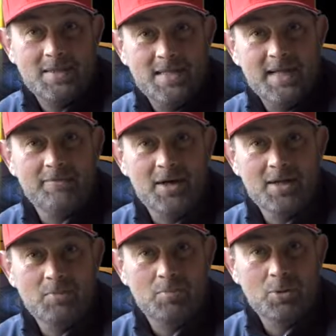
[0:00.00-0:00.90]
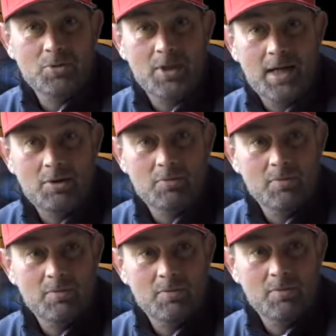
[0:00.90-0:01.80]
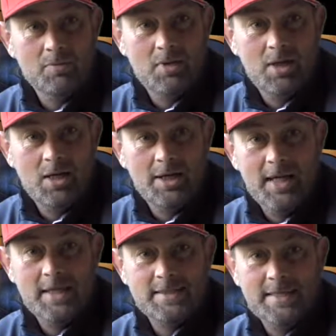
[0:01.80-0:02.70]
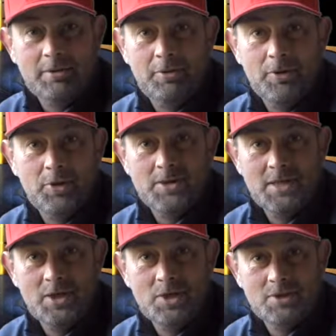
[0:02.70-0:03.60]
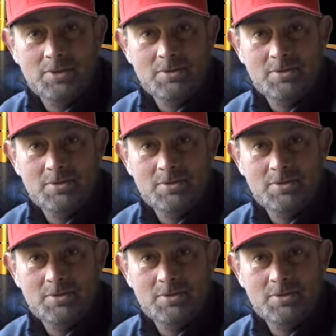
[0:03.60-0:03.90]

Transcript: Dave Allen pulled out a 1930 odd